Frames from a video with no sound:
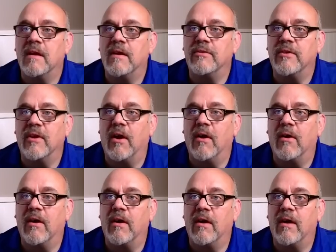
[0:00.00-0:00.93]

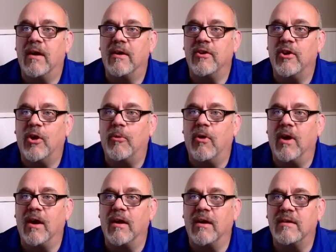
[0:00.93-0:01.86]
So no
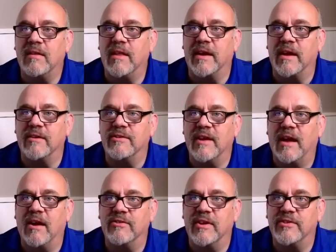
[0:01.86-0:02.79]
more clicking
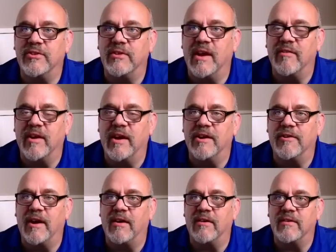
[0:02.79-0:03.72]
sounds as you navigate
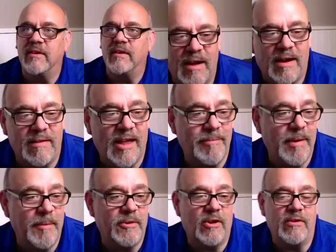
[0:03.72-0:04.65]
around. A lot of
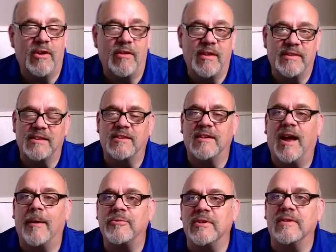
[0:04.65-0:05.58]
people don't know that that's an
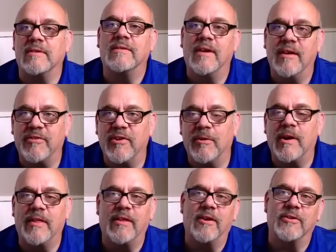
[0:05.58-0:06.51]
option. If you're one
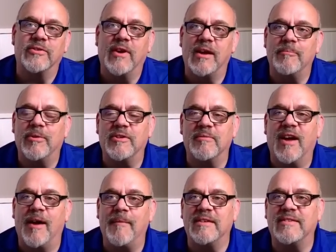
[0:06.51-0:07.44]
of those, go ahead and put some
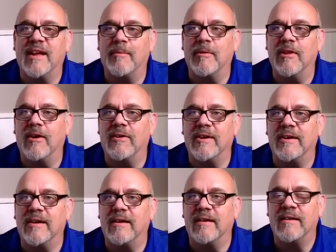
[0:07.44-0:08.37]
comments down below and
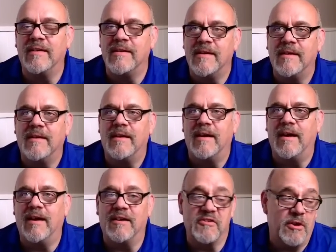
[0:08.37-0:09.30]
uh,
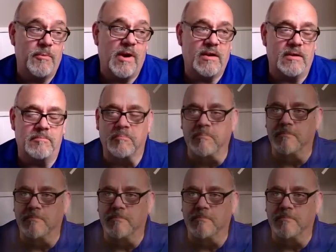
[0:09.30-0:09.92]
uh, you're welcome.